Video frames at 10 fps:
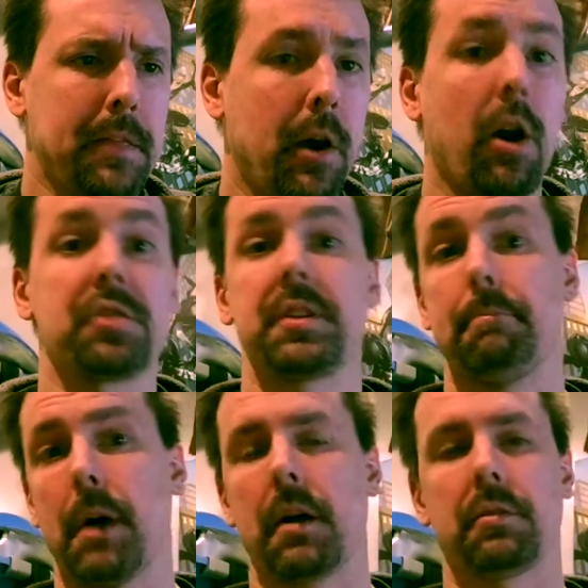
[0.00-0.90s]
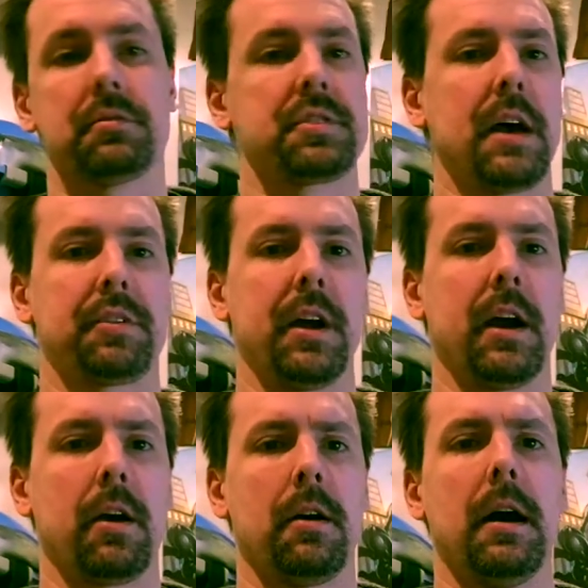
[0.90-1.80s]
There are some models out
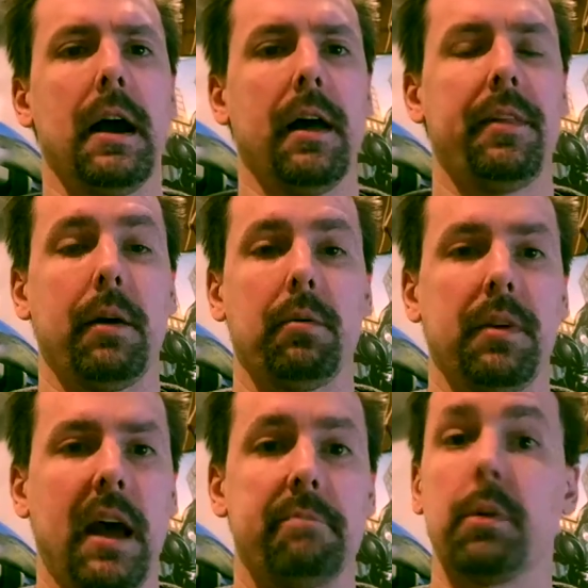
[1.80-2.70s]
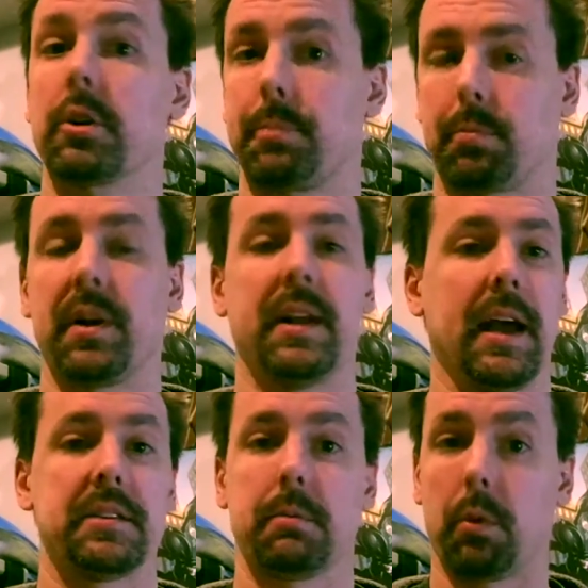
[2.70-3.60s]
there that have multiple print
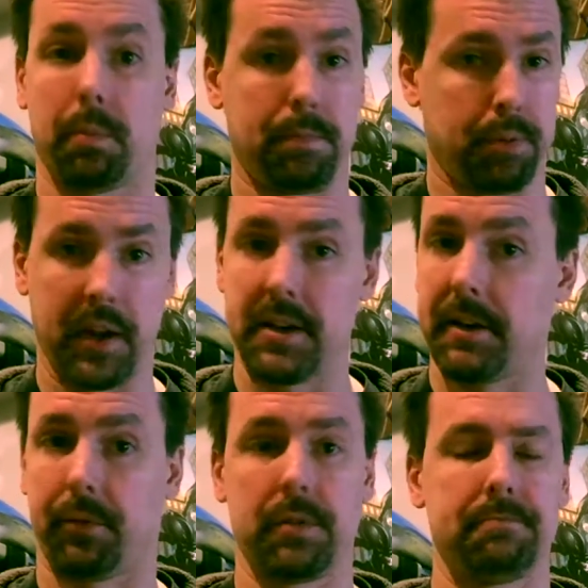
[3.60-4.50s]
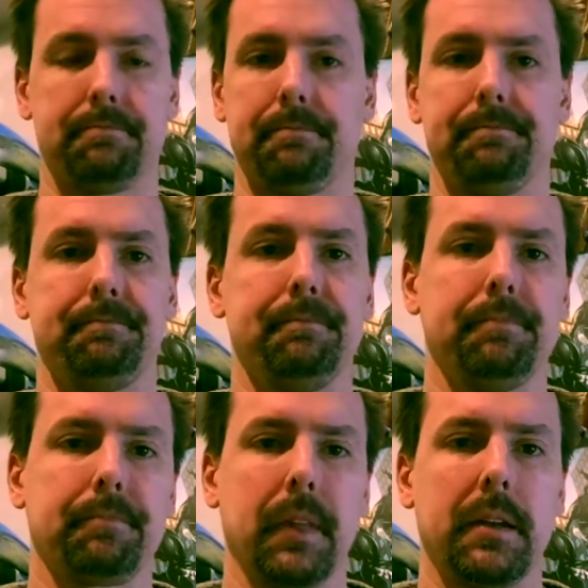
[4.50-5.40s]
heads and will print
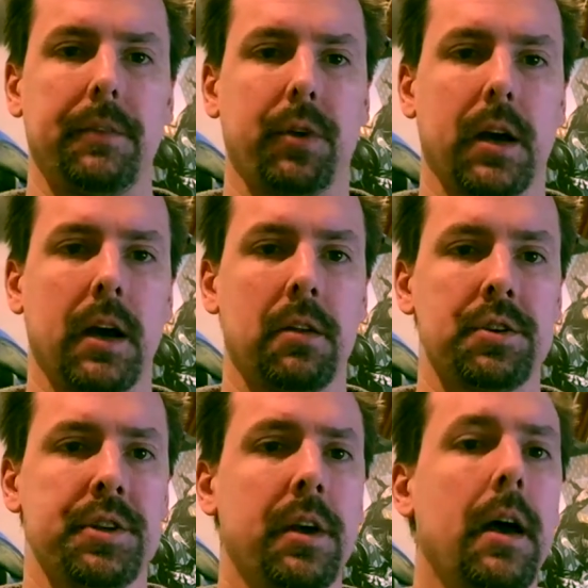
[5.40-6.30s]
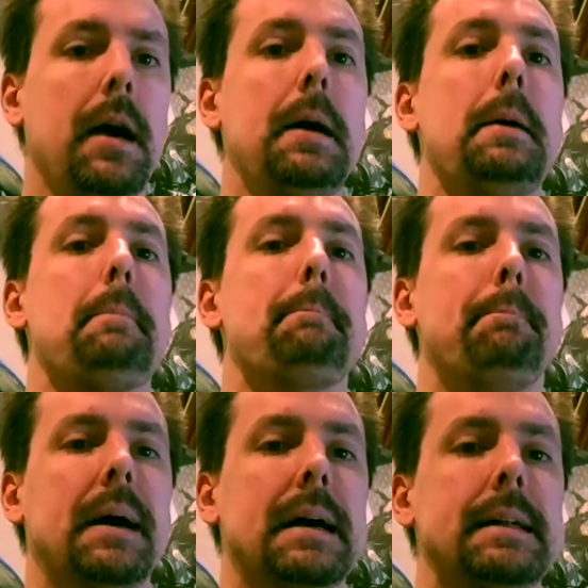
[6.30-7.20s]
different colors,
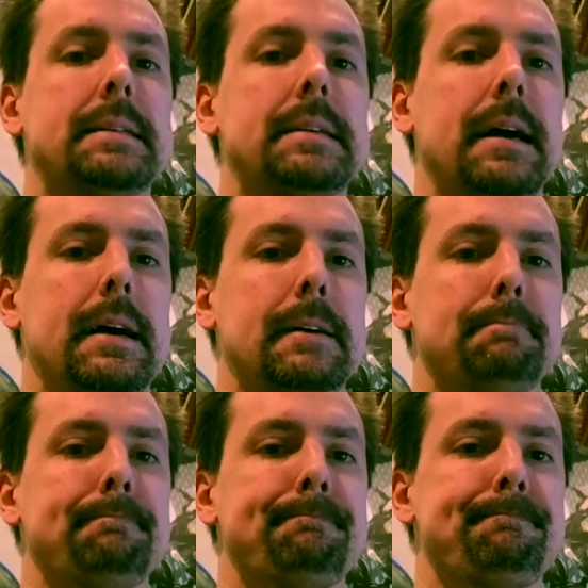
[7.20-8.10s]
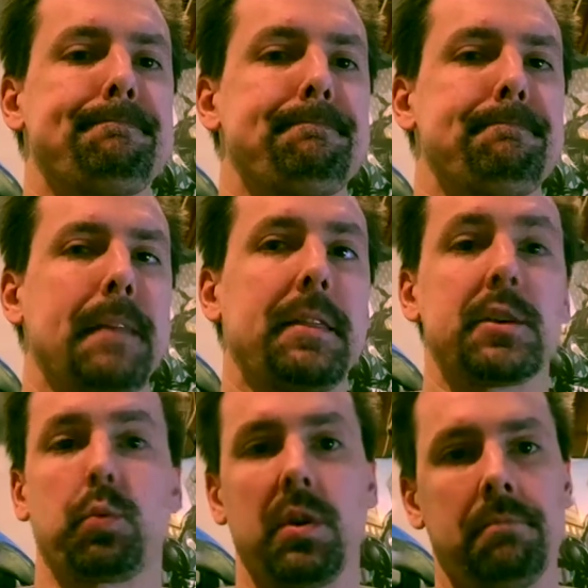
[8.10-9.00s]
but
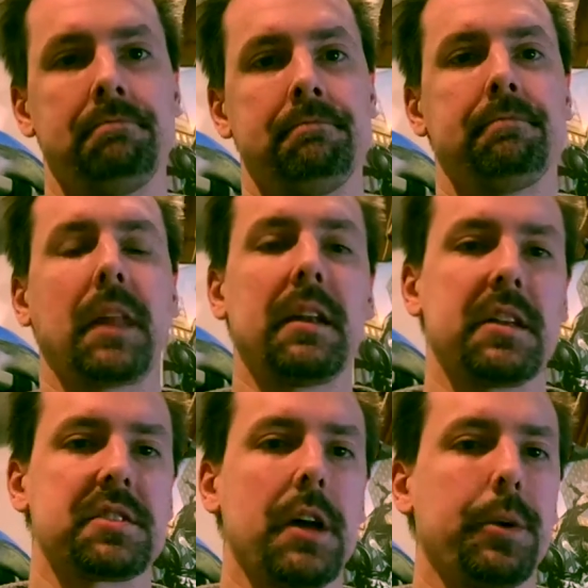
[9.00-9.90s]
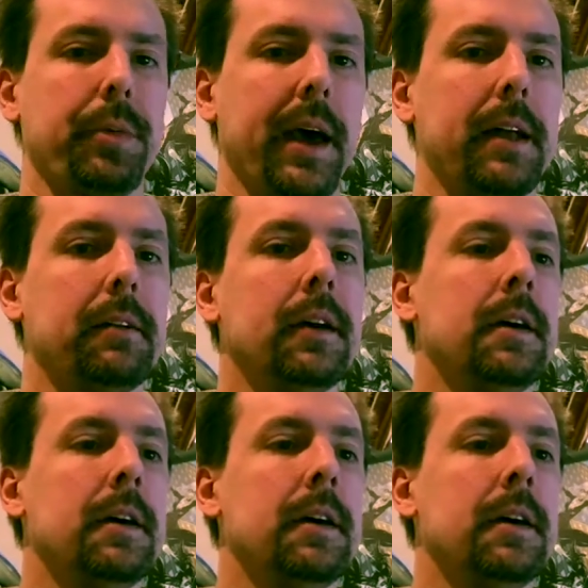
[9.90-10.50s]
this one does not do that.